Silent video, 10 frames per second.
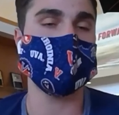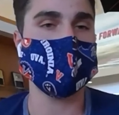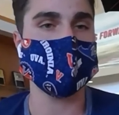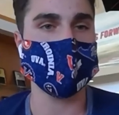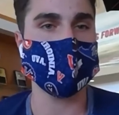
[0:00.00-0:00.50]
you
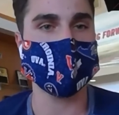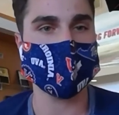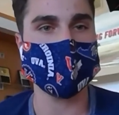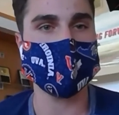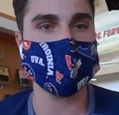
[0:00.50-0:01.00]
technically are
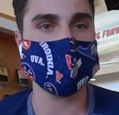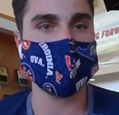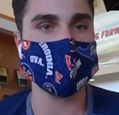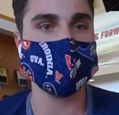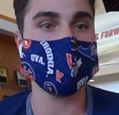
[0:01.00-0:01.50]
a
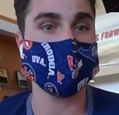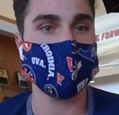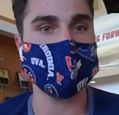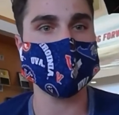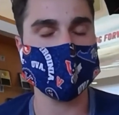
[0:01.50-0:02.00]
contractor and
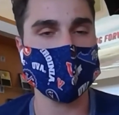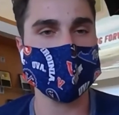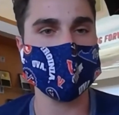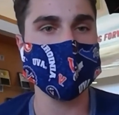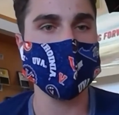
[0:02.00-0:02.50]
you're
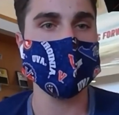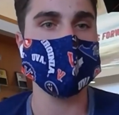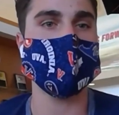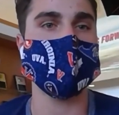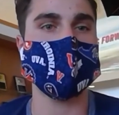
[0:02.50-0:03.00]
implementing,
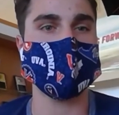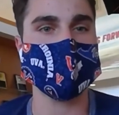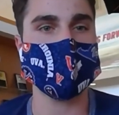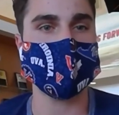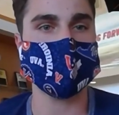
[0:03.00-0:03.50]
but at
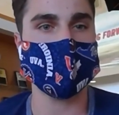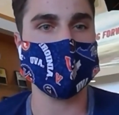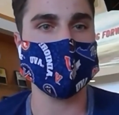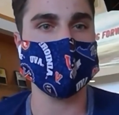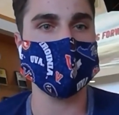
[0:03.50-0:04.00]
the same
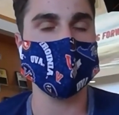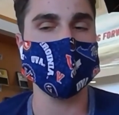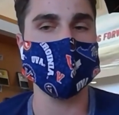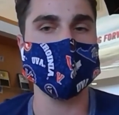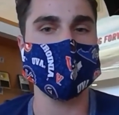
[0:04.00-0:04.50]
time,
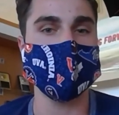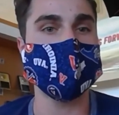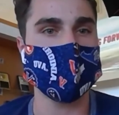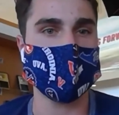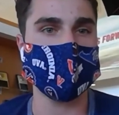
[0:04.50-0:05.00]

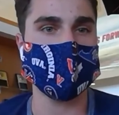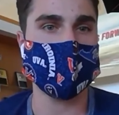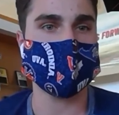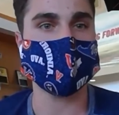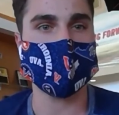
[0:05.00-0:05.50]
you bring in
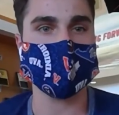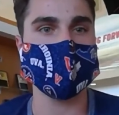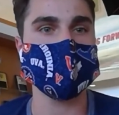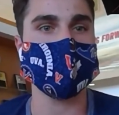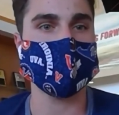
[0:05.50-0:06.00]
that
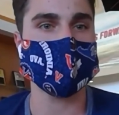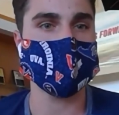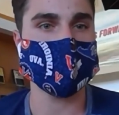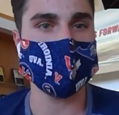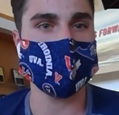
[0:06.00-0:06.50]
professional
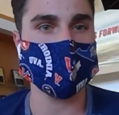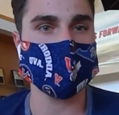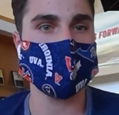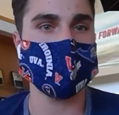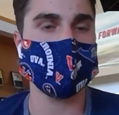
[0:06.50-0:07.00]
services
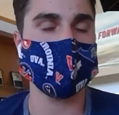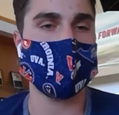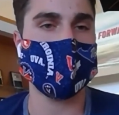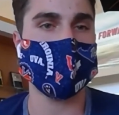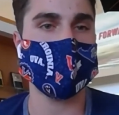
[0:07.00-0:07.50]
nuance to it,
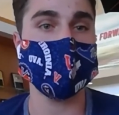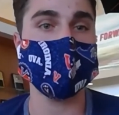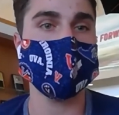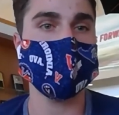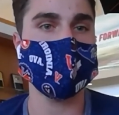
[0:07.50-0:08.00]
and
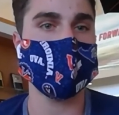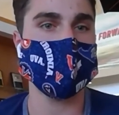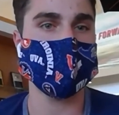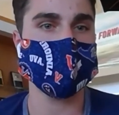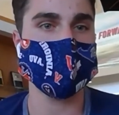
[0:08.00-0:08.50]
you could
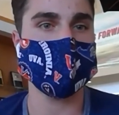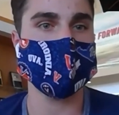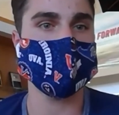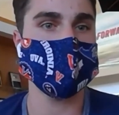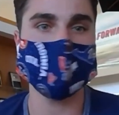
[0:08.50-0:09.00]
find
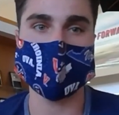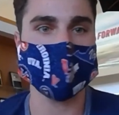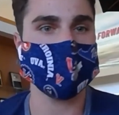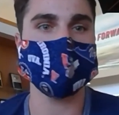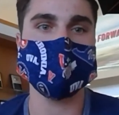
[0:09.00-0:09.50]
yourself
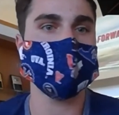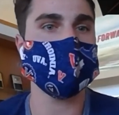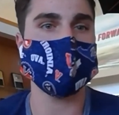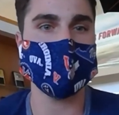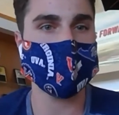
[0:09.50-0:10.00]
doing
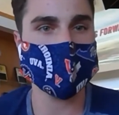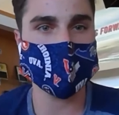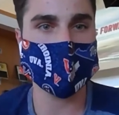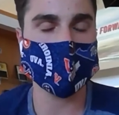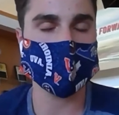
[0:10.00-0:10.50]
so many
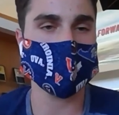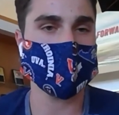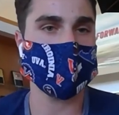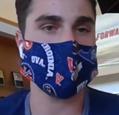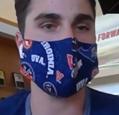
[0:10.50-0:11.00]
different things
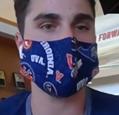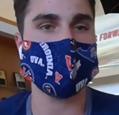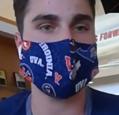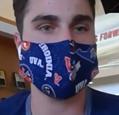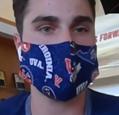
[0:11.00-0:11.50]
within a short
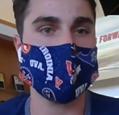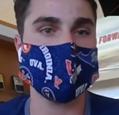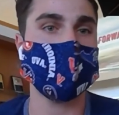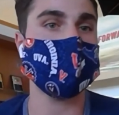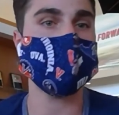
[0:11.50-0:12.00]
period of
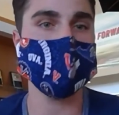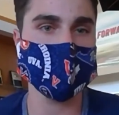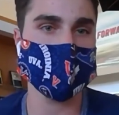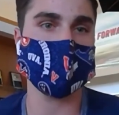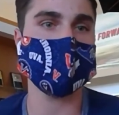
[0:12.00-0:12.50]
time that it
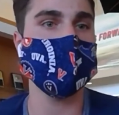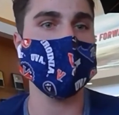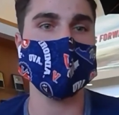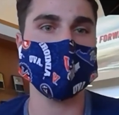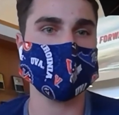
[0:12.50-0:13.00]
feels like
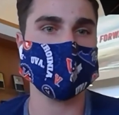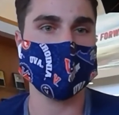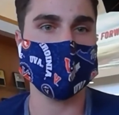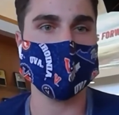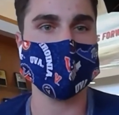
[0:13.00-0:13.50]
you're
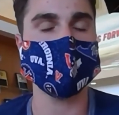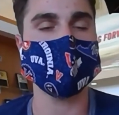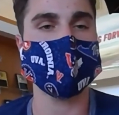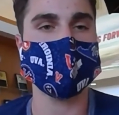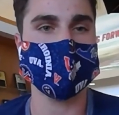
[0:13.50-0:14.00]
turning
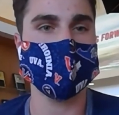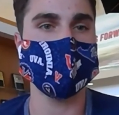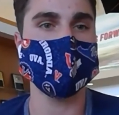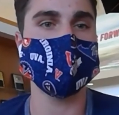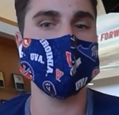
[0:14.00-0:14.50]

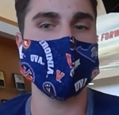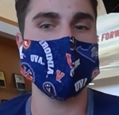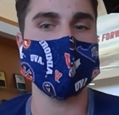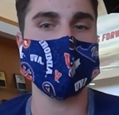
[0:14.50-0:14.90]
through,